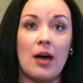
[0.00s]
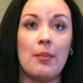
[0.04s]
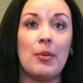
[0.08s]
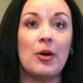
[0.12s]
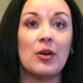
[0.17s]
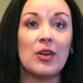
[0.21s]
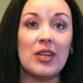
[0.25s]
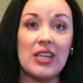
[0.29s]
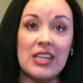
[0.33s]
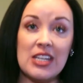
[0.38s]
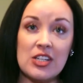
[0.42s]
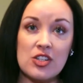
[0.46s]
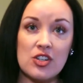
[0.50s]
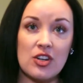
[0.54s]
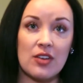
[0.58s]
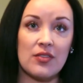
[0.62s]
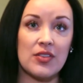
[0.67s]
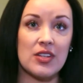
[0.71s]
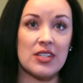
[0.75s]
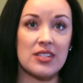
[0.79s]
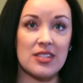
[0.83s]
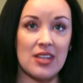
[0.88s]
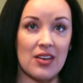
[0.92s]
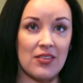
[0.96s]
about each of
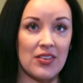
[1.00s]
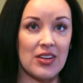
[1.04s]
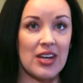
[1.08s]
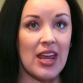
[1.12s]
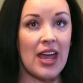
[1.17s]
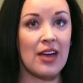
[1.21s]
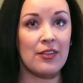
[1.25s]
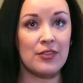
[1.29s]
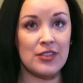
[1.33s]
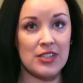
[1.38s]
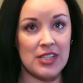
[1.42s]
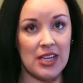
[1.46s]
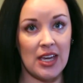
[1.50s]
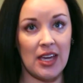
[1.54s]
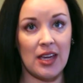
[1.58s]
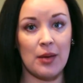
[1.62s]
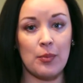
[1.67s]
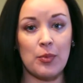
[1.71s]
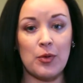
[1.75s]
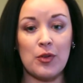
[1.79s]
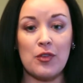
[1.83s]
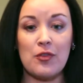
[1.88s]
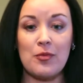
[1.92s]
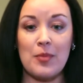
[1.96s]
the 7
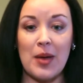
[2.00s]
FDA-approved